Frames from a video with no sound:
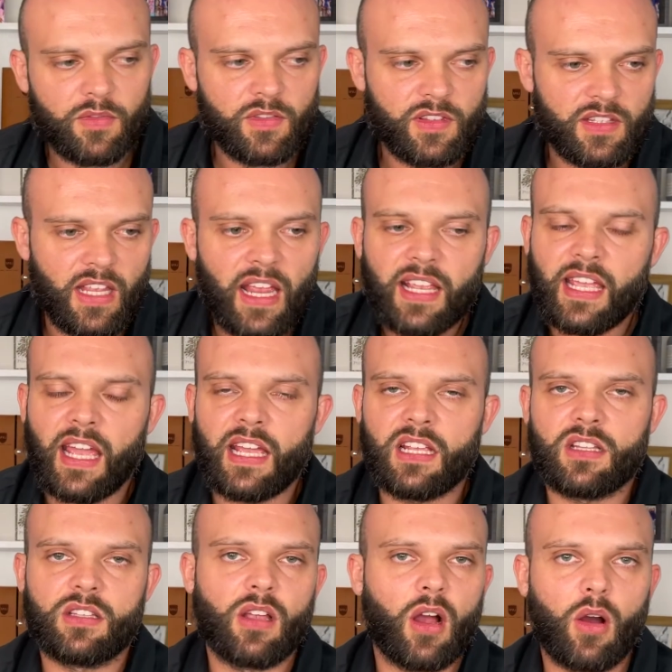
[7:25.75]

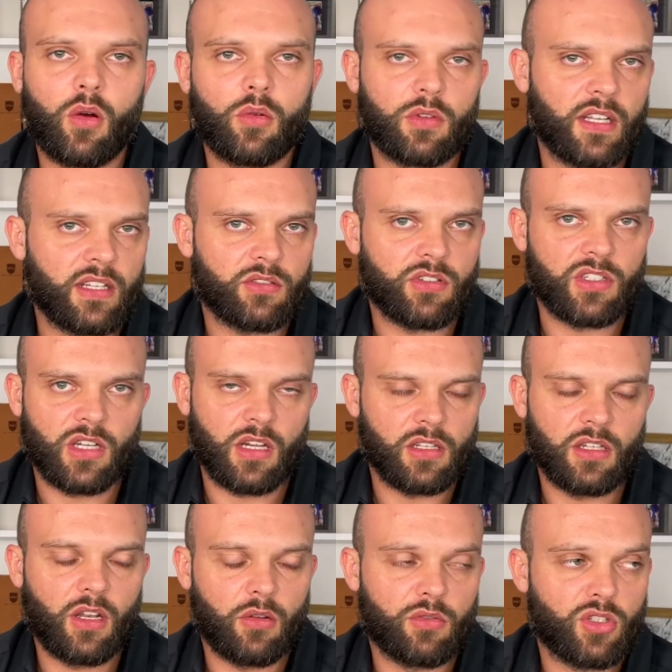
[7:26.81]
decade-old literature,
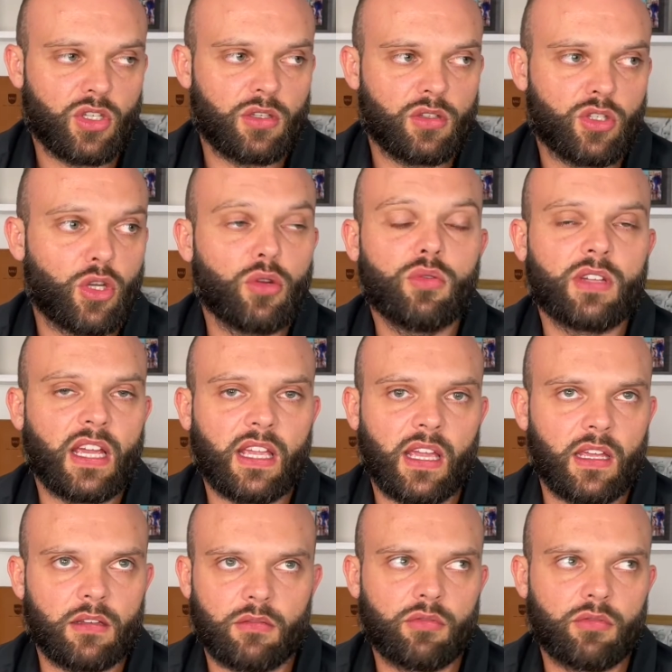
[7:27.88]
you know, two to